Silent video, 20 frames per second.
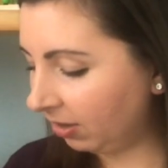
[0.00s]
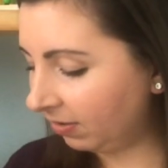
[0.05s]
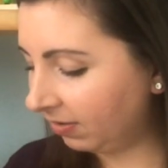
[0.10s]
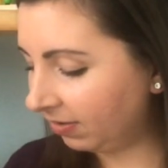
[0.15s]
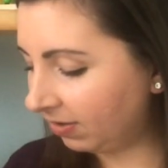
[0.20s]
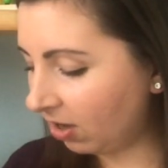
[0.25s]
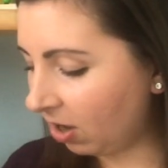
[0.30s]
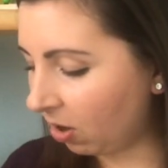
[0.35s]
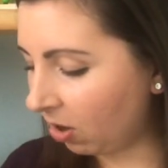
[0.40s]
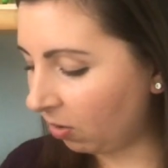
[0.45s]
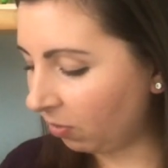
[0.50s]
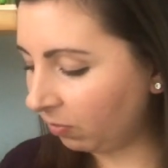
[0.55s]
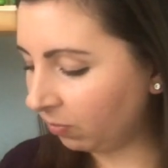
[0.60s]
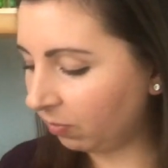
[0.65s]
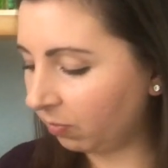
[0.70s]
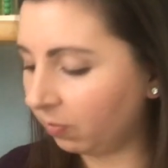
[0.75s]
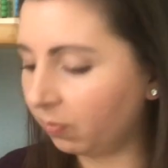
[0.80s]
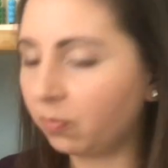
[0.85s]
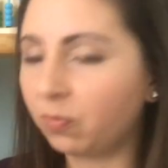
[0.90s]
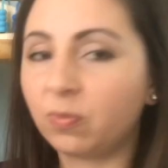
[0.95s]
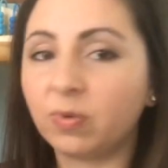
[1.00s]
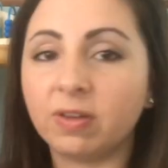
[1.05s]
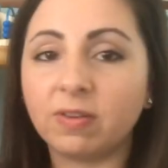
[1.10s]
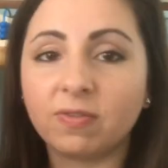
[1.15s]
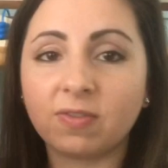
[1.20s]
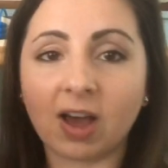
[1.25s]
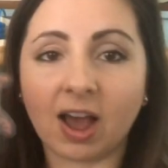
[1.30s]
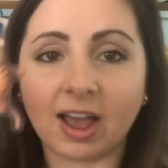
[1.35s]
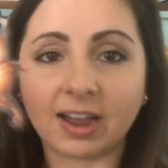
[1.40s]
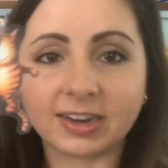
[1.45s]
So
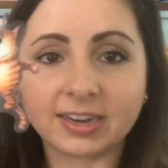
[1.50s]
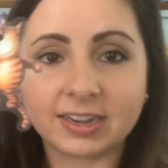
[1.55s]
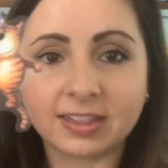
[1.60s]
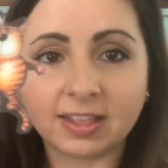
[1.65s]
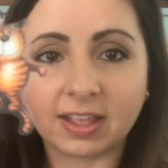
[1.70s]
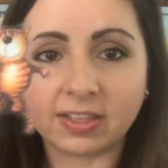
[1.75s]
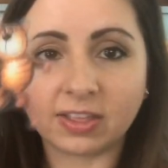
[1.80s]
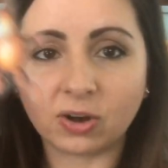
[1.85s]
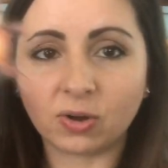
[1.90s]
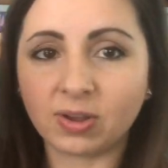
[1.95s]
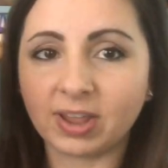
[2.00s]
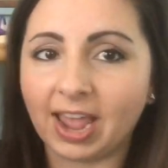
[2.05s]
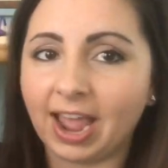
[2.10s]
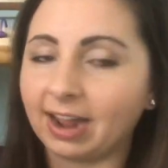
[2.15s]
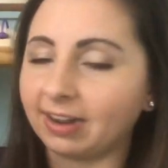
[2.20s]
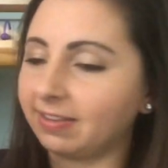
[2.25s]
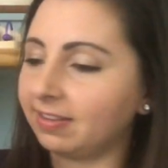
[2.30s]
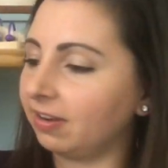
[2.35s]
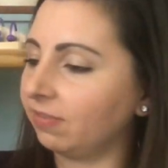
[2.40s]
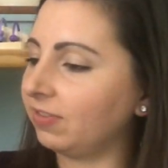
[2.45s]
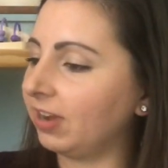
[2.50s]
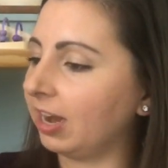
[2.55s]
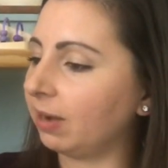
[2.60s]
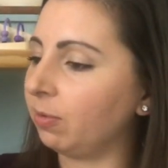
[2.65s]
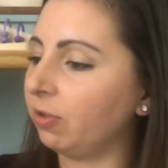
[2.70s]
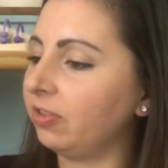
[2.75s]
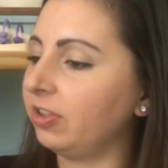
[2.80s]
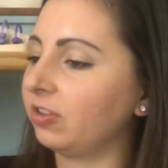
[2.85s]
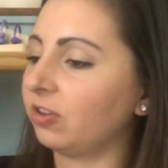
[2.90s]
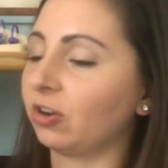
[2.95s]
we've got the little cat stuffed
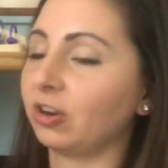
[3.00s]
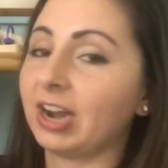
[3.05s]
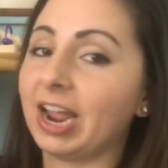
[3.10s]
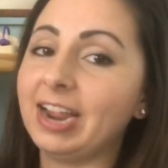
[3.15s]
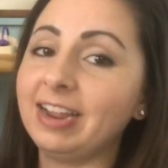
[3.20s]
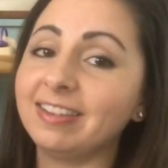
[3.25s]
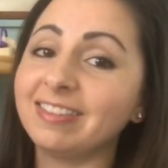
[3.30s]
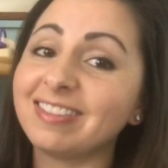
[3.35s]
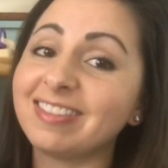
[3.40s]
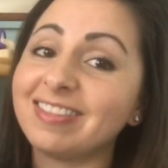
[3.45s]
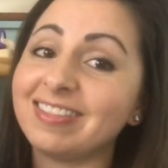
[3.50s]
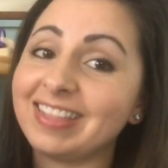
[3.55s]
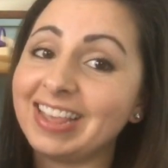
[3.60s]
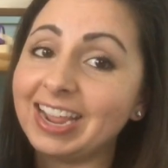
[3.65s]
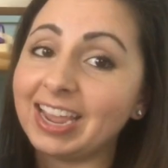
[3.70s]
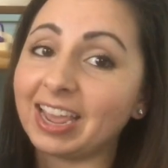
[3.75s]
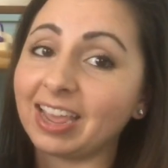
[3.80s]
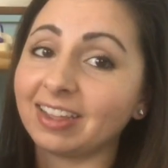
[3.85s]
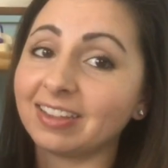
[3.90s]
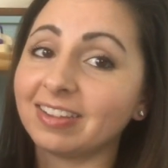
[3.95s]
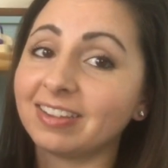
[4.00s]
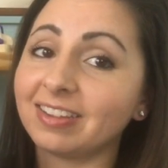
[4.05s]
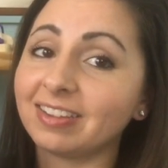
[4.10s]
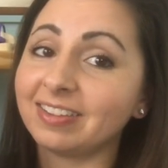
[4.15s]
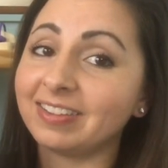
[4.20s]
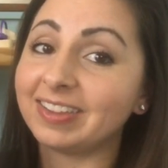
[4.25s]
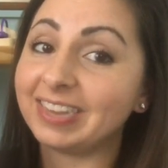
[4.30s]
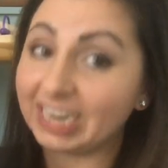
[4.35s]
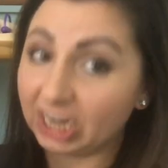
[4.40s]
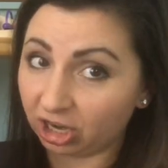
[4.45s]
animal. These are nice thick
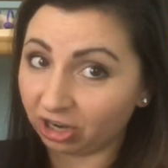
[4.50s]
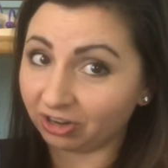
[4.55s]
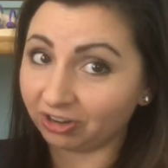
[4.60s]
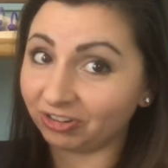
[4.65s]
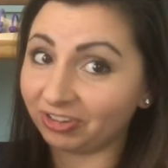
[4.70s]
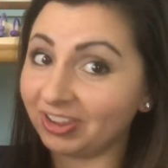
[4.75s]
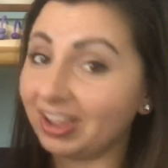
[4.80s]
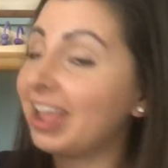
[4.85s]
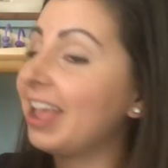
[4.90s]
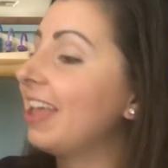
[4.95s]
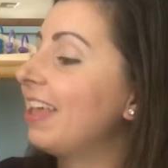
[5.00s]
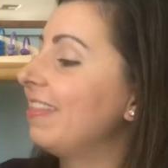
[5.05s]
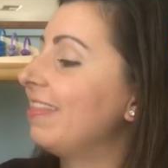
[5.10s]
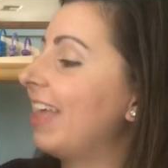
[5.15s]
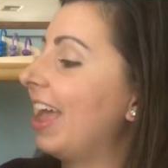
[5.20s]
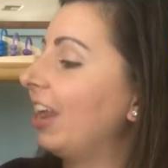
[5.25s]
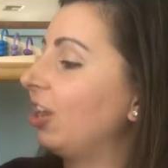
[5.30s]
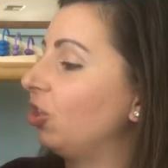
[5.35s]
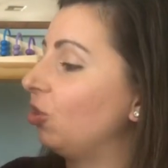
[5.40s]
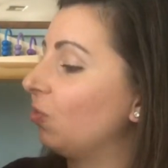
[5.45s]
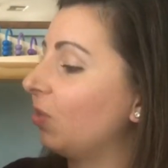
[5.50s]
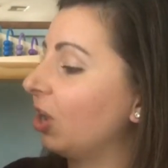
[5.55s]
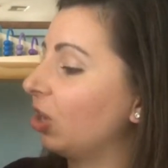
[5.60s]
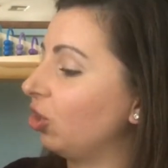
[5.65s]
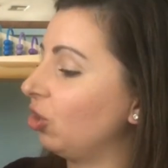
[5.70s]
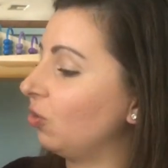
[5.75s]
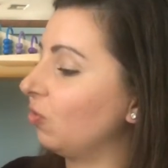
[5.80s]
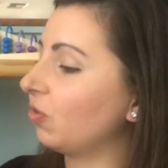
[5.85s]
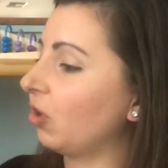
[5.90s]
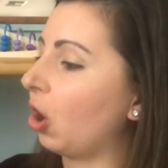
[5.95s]
stickers that you
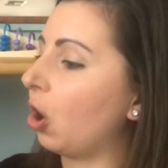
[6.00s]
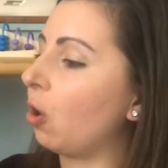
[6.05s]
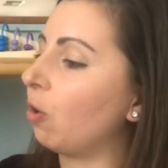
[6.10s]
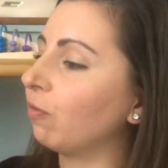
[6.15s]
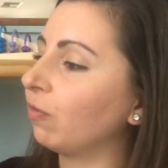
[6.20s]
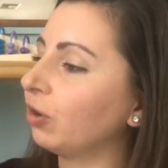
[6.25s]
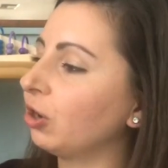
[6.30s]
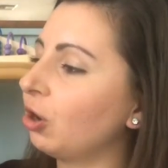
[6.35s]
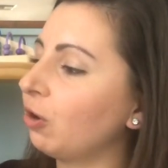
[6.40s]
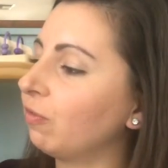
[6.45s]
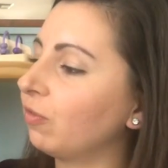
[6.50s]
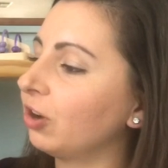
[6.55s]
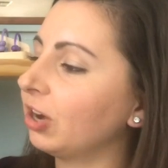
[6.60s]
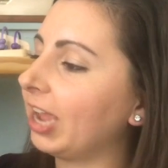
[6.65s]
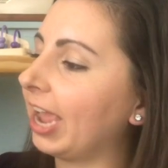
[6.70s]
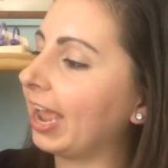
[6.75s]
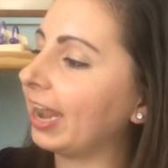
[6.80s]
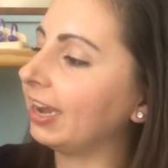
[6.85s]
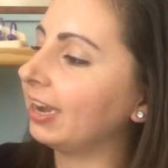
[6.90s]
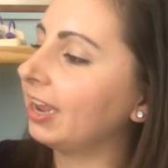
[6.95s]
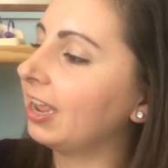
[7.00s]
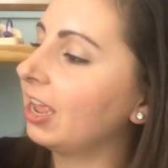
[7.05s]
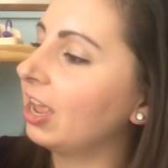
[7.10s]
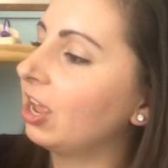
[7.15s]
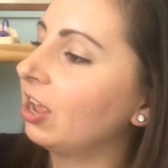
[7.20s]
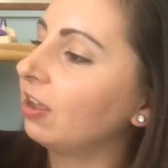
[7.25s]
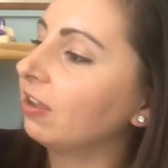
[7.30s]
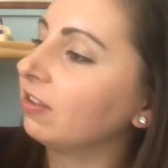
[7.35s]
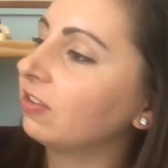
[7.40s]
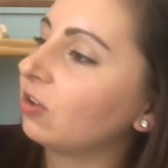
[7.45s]
can use over and over again.
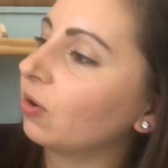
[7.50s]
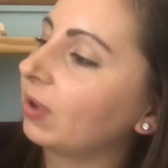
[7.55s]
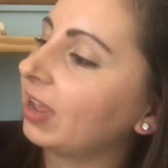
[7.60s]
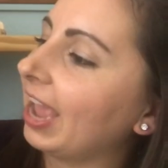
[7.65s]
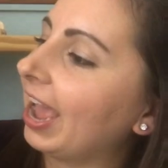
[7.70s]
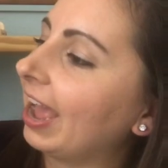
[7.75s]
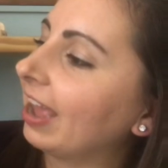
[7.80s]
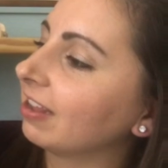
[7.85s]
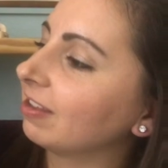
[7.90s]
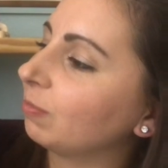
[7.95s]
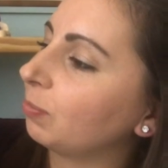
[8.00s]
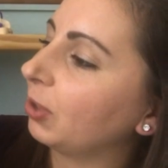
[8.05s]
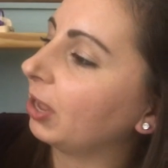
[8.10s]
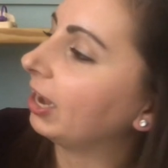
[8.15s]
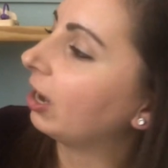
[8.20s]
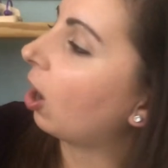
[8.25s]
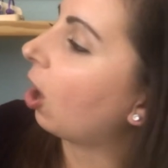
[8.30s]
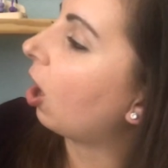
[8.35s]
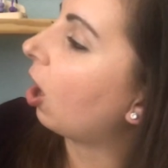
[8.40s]
So Cat has played